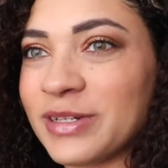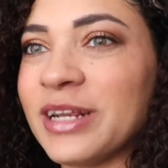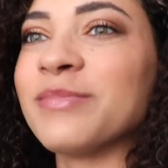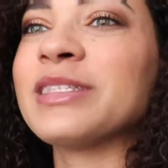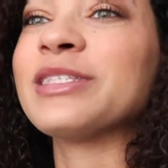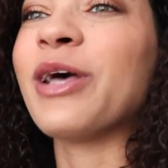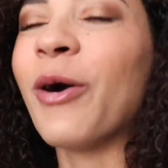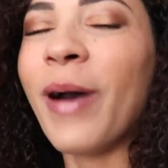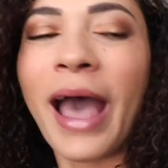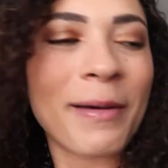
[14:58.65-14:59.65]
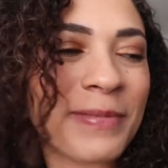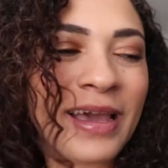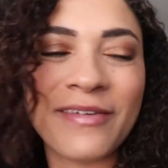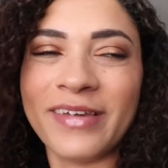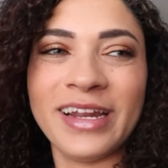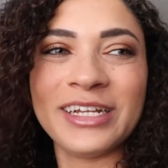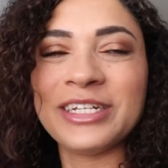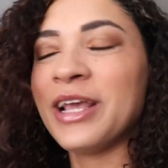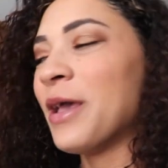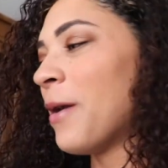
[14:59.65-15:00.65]
which I'm so happy I
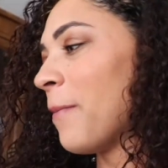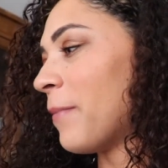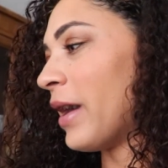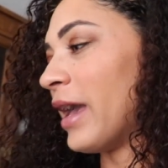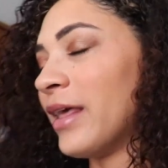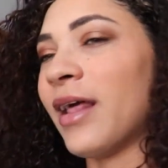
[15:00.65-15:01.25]
finished. But